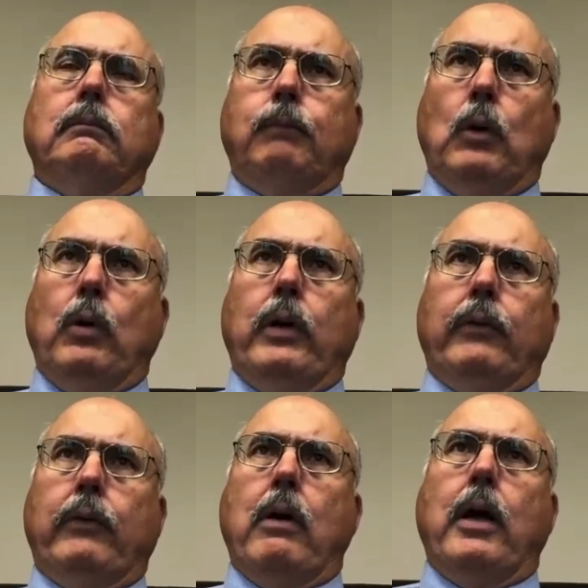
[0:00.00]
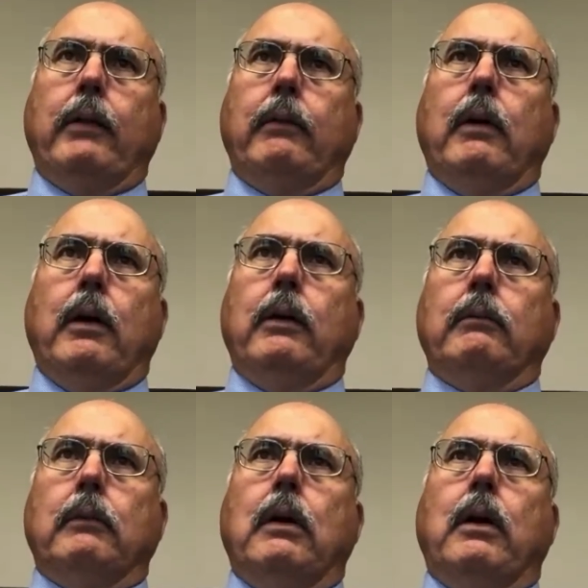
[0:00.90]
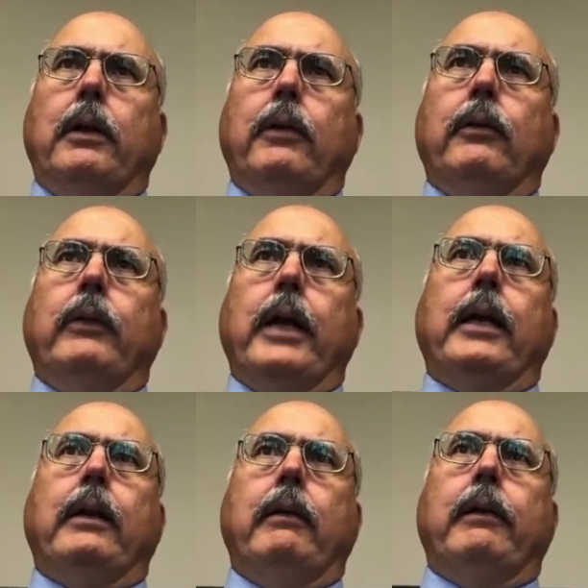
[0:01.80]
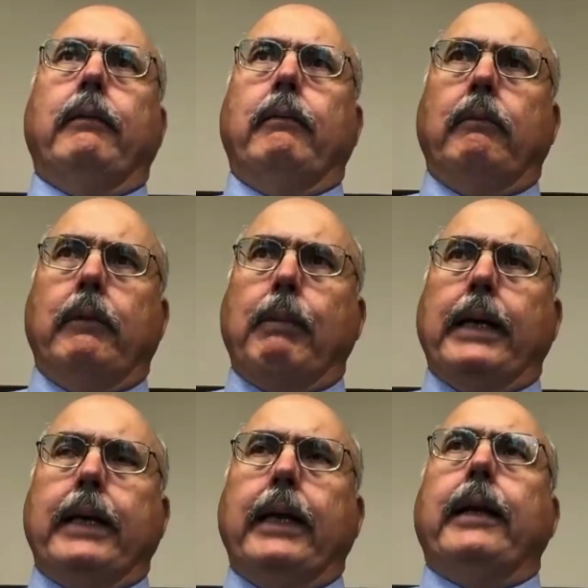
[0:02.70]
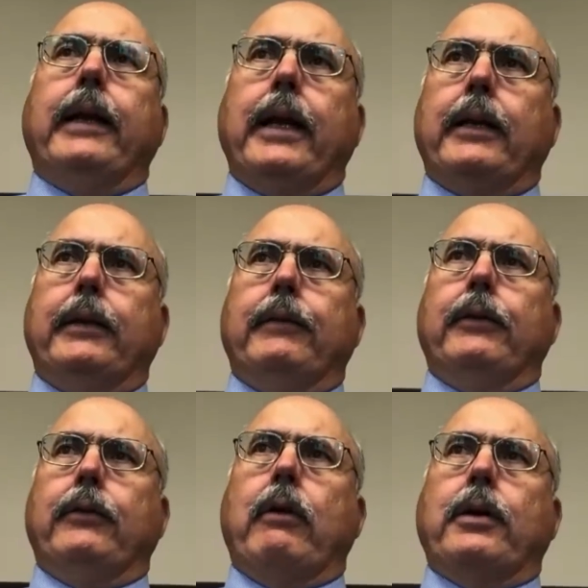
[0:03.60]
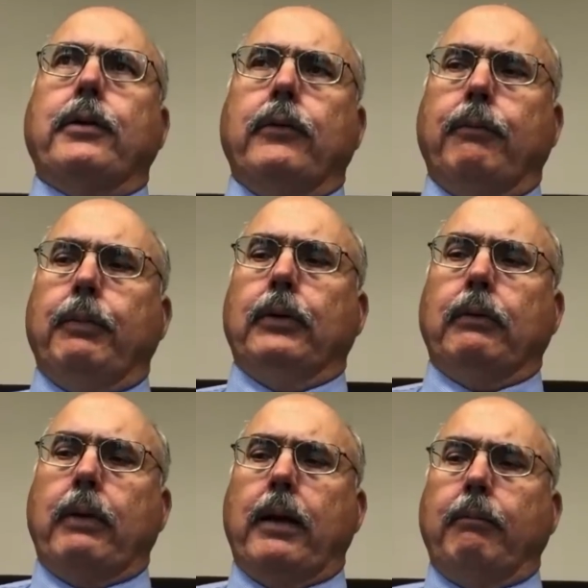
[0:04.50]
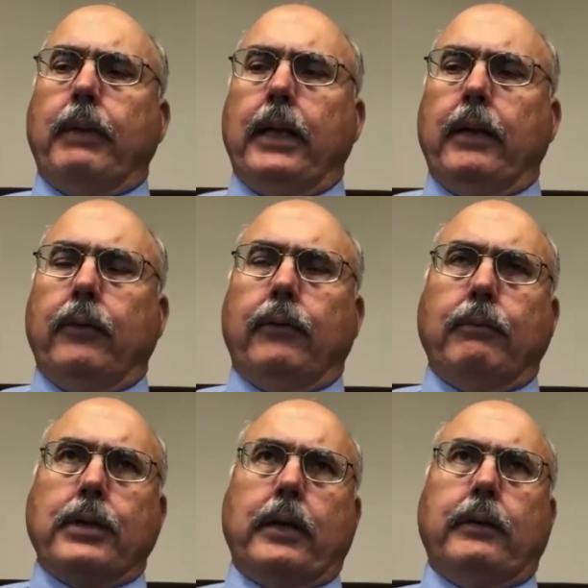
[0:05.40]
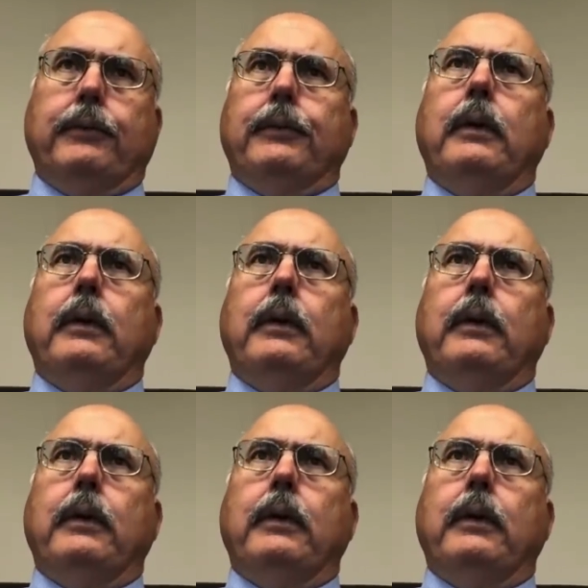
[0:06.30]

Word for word: focused on on, on those data. My day-to-day activity structure is built around meeting those objectives.